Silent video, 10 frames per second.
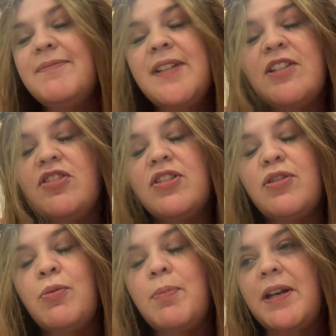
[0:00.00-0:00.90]
It's just
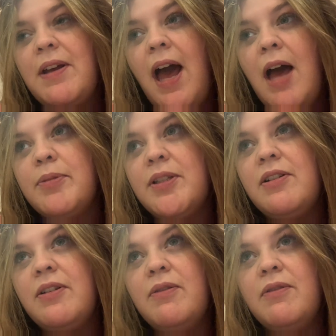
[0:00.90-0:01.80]
all been an
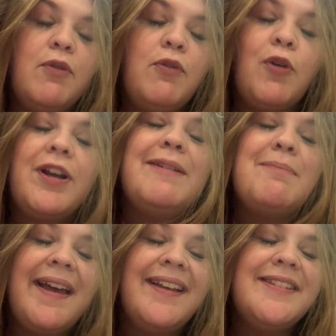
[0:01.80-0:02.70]
absolute fucking
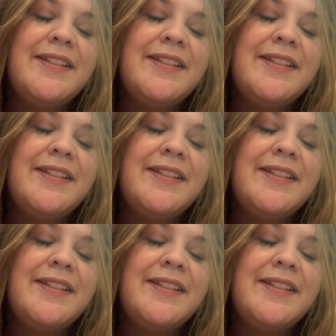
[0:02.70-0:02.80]
mess,